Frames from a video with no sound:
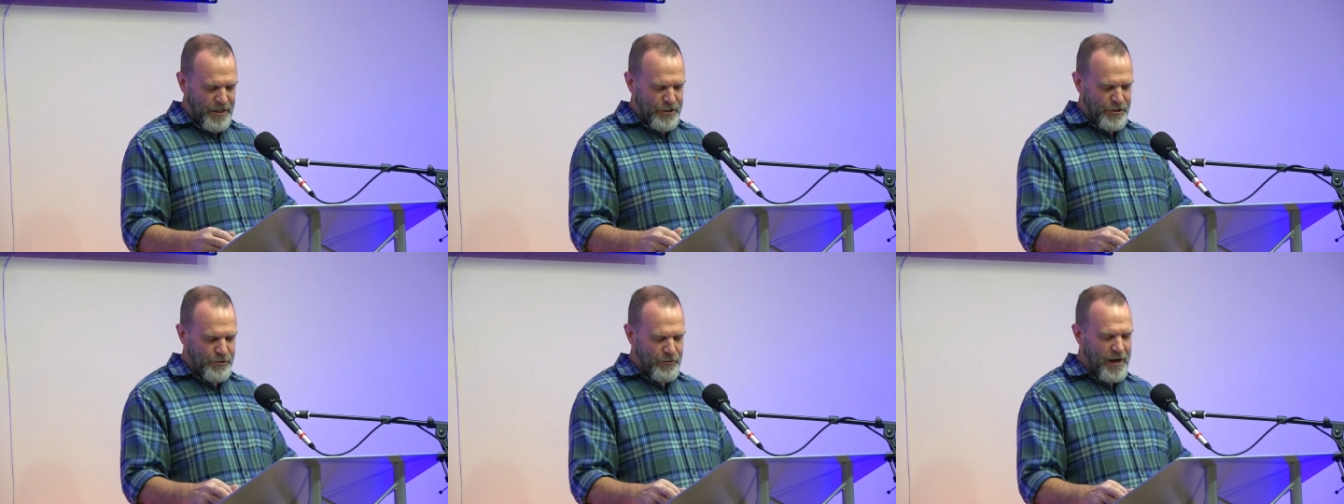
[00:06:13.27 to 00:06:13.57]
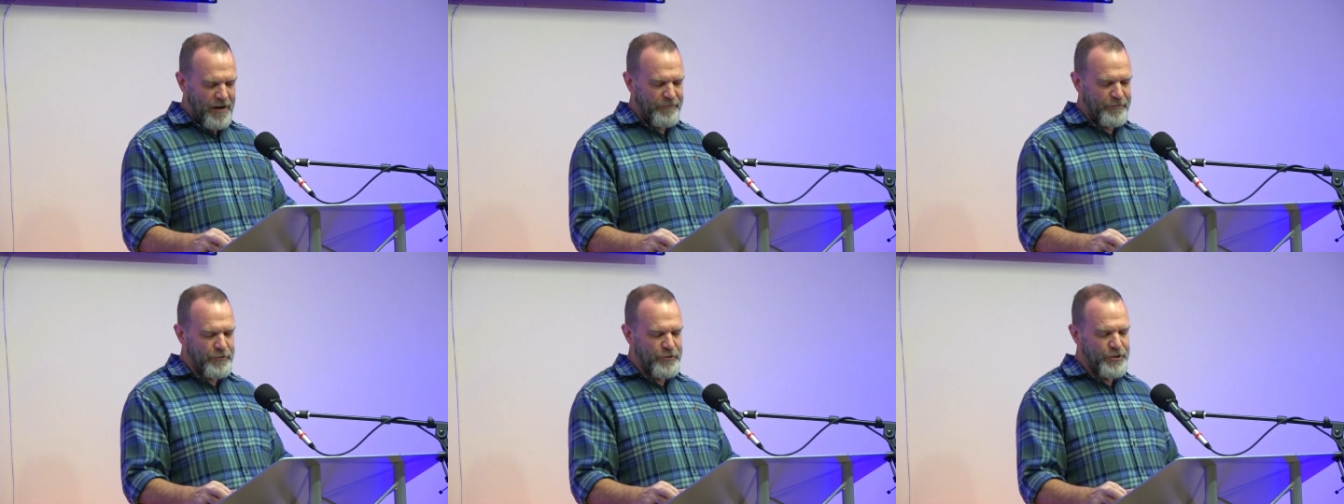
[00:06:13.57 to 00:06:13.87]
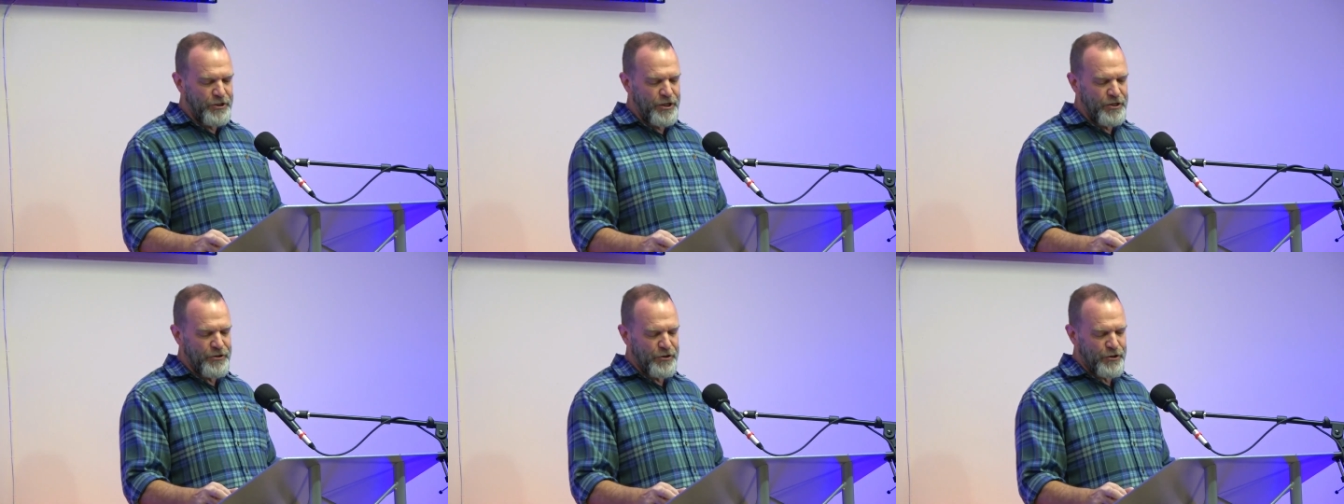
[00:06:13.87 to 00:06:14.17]
So after
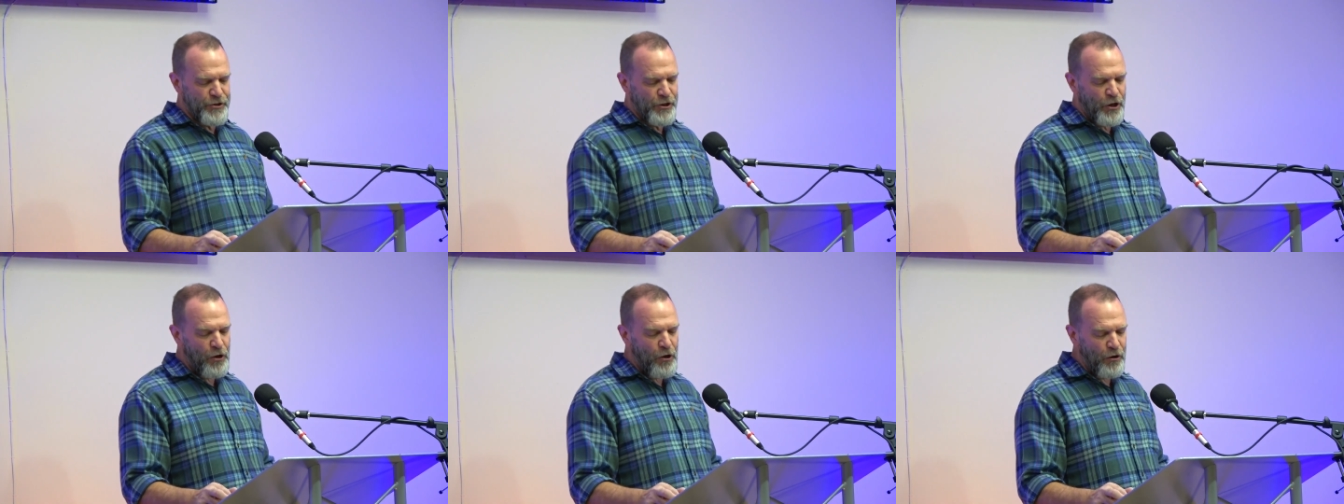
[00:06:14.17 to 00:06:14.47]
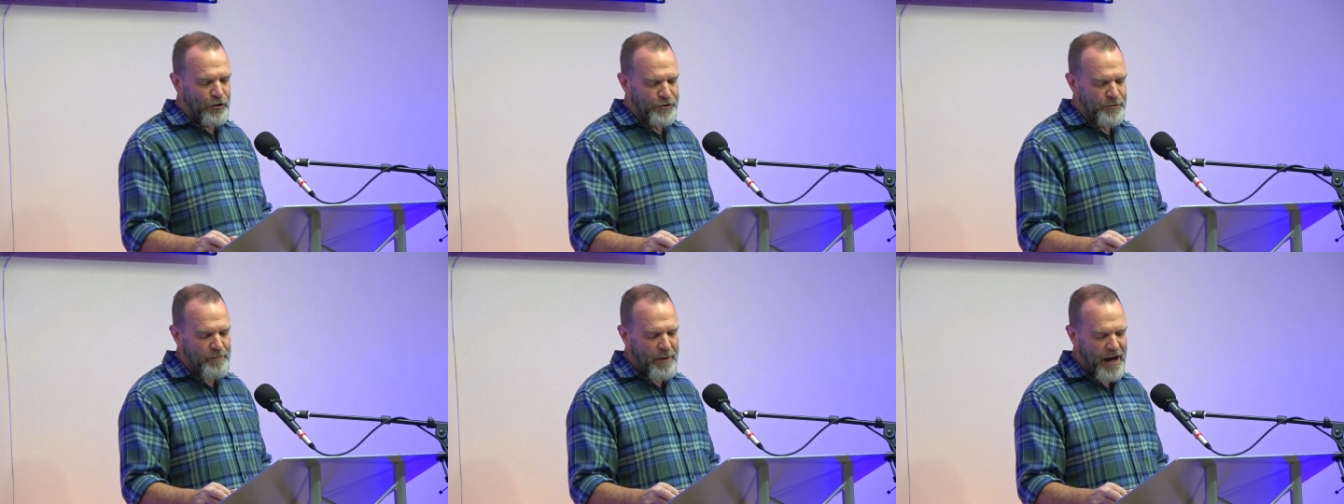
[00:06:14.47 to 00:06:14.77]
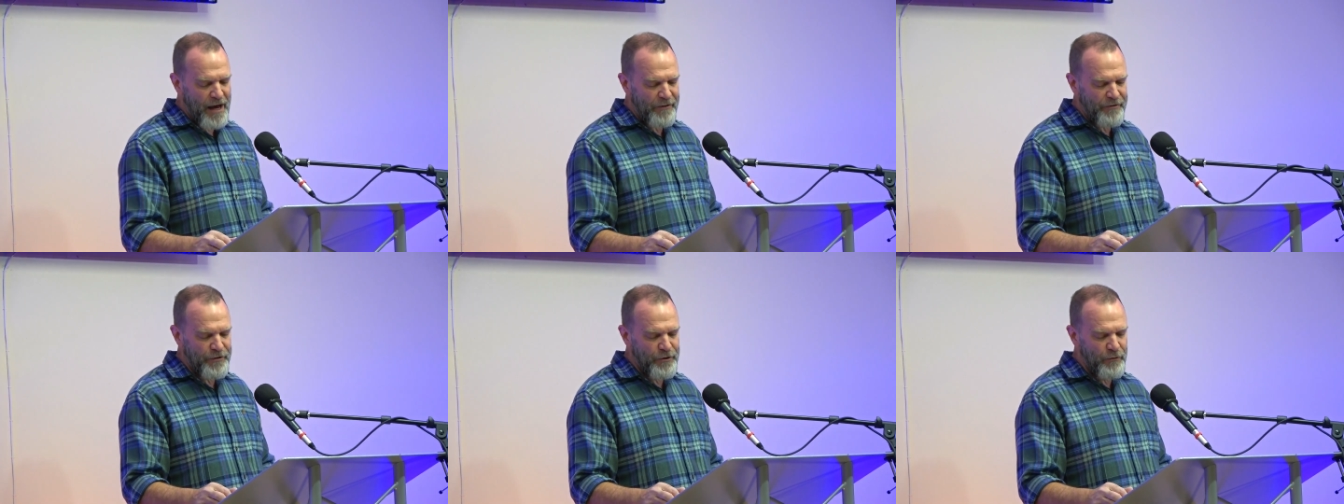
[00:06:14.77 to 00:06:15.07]
Jesus calls
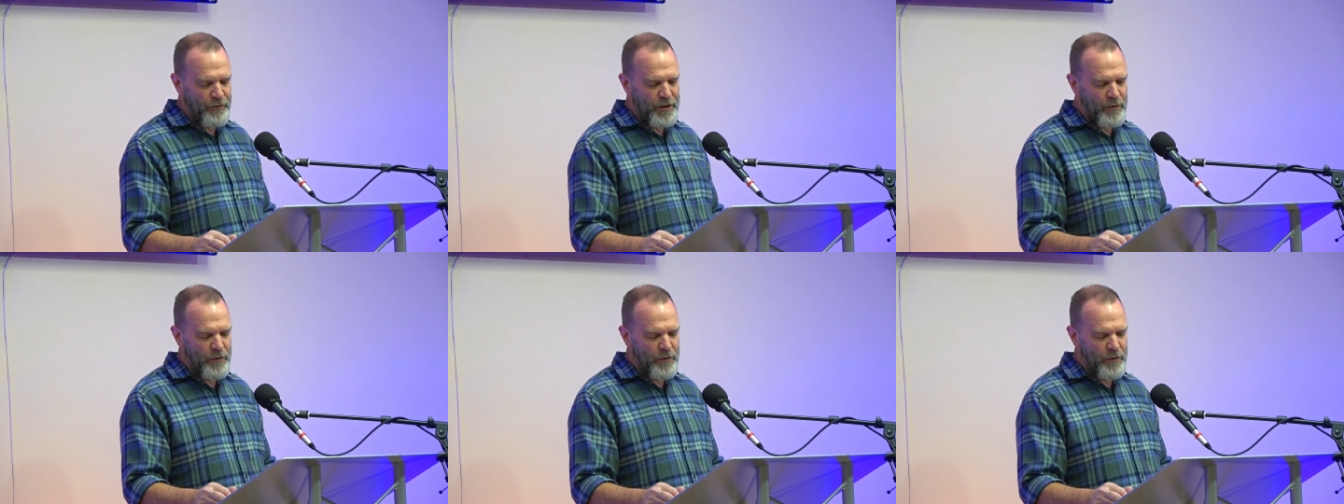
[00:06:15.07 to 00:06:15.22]
Matthew,